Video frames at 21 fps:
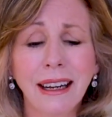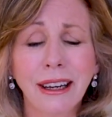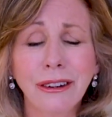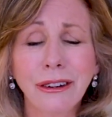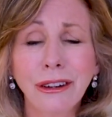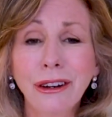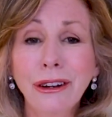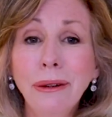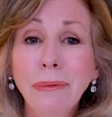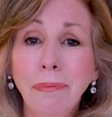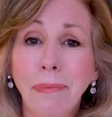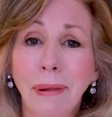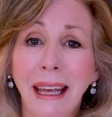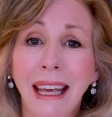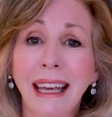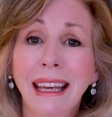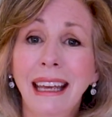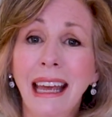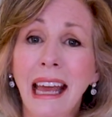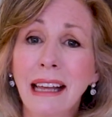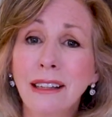It could
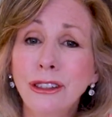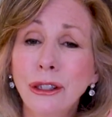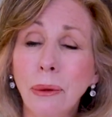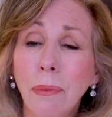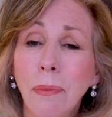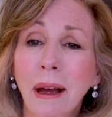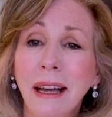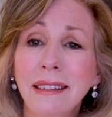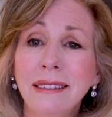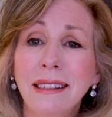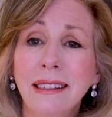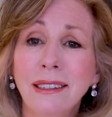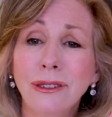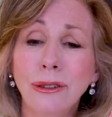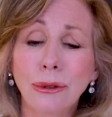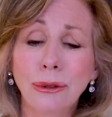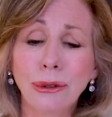be Cancer, Pisces,